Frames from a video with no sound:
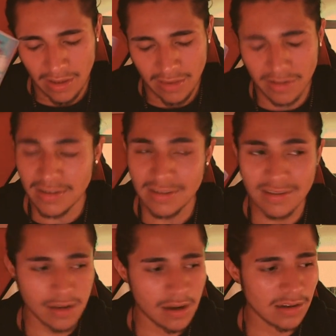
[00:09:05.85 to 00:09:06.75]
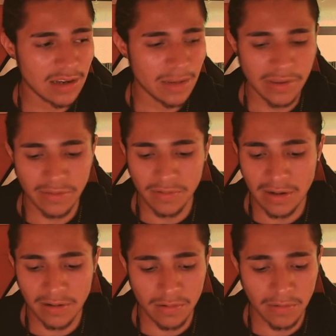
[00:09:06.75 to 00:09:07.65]
there's a song coming through. I
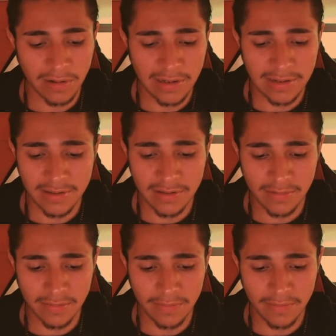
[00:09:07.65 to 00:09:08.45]
don't know what it is, though.